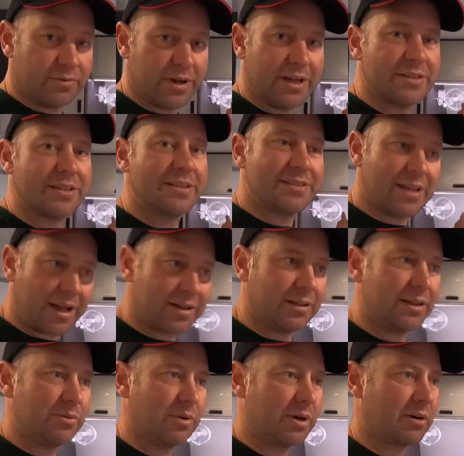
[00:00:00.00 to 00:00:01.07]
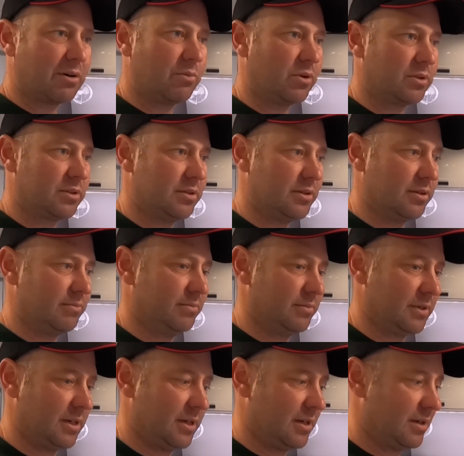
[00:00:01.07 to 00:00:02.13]
fans, exactly where I wanted
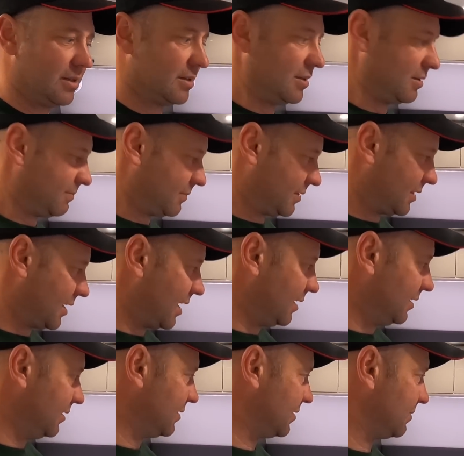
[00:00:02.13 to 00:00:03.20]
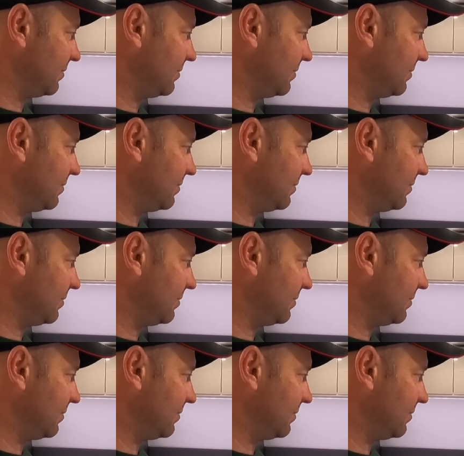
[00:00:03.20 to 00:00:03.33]
them. the colours,